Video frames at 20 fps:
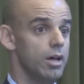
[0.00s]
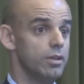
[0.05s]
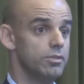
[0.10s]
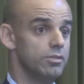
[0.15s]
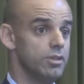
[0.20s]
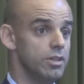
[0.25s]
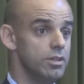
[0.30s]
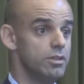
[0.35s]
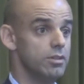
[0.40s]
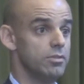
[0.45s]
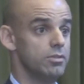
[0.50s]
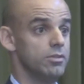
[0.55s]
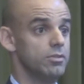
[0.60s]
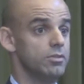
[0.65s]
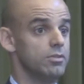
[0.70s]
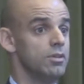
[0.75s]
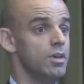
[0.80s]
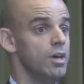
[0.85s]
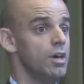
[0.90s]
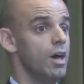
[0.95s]

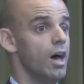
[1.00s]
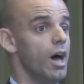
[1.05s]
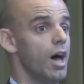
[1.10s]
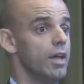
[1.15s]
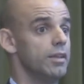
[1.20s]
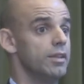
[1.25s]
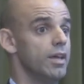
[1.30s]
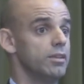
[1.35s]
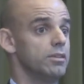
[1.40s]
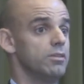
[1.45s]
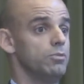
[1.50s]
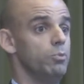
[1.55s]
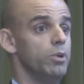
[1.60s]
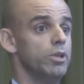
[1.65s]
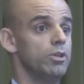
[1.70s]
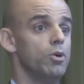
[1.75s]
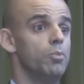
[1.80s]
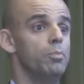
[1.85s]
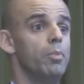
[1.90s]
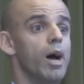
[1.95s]
synthesis that
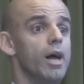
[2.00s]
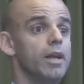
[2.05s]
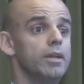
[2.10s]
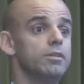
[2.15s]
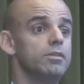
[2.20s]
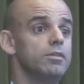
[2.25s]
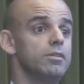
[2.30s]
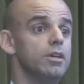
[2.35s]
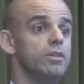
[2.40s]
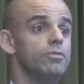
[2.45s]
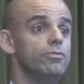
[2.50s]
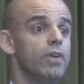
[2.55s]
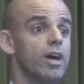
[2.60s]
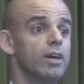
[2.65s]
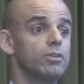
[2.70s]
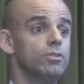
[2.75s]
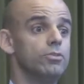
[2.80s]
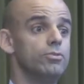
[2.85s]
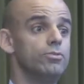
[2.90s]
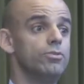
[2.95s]
with combined
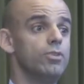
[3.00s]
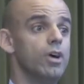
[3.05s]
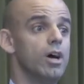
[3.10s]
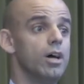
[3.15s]
effect of